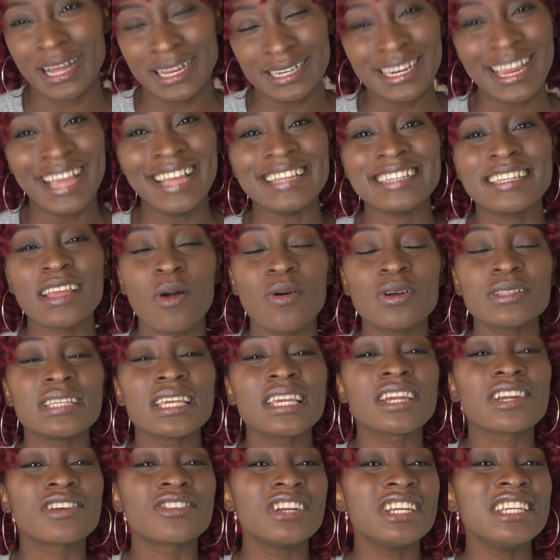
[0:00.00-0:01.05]
Like, there was a
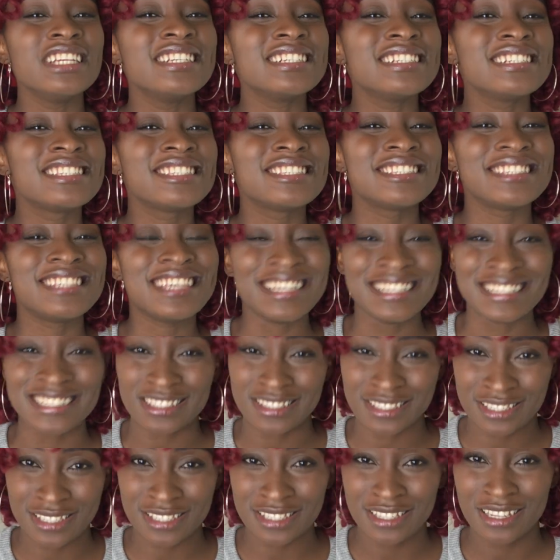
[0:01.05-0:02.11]
greenish
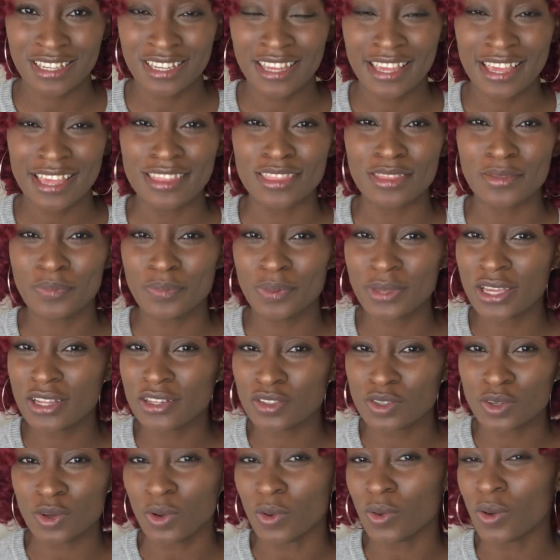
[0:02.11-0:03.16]
tint in the
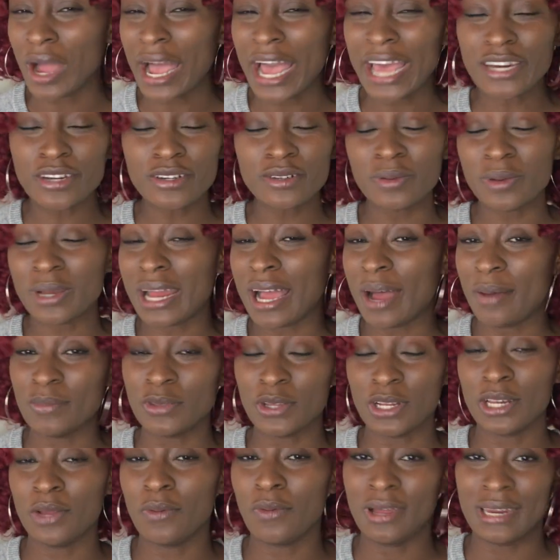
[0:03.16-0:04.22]
picture. I don't know whether I'm the
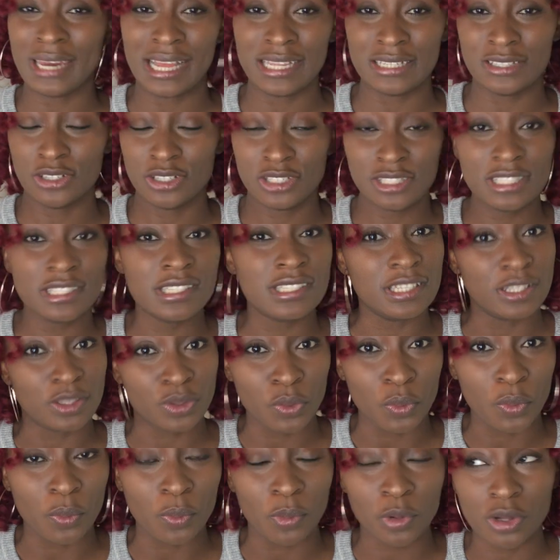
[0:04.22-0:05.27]
only one that noticed it
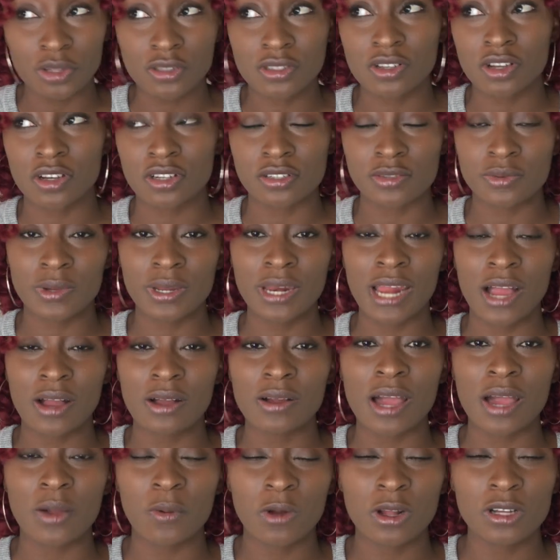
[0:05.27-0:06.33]
though, but because when
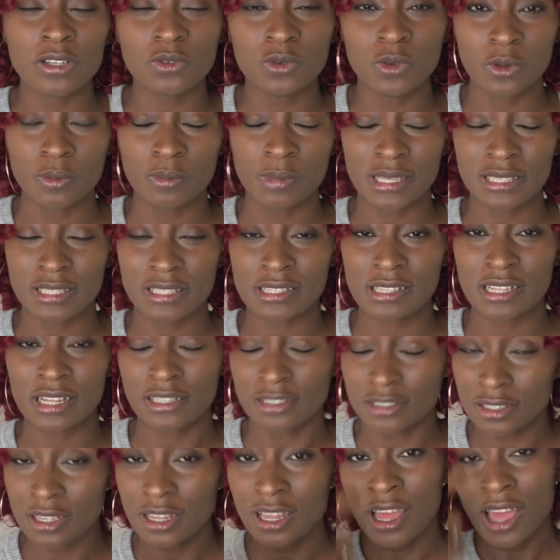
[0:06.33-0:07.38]
I watched it with my
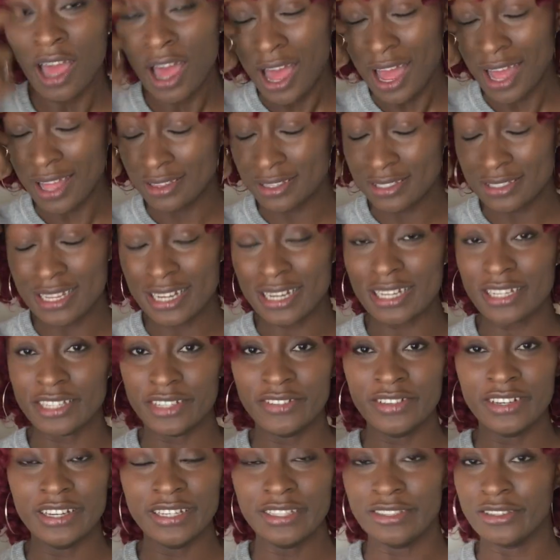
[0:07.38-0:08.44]
sisters and they said they didn't
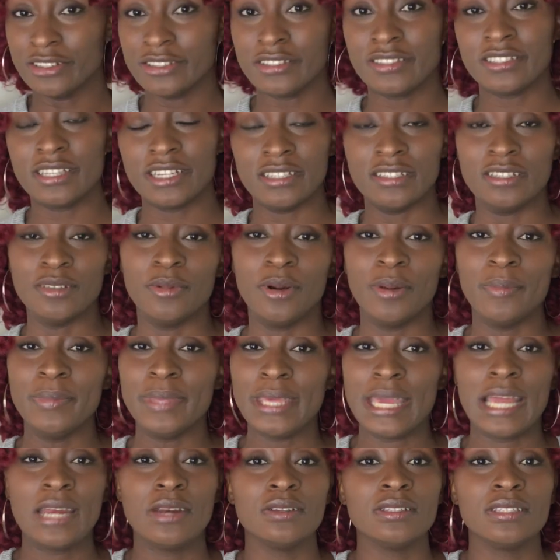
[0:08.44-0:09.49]
really notice anything, but
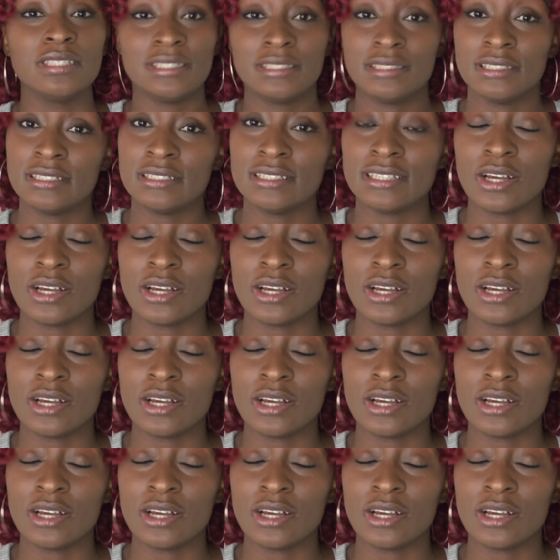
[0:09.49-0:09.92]
me, I noticed it.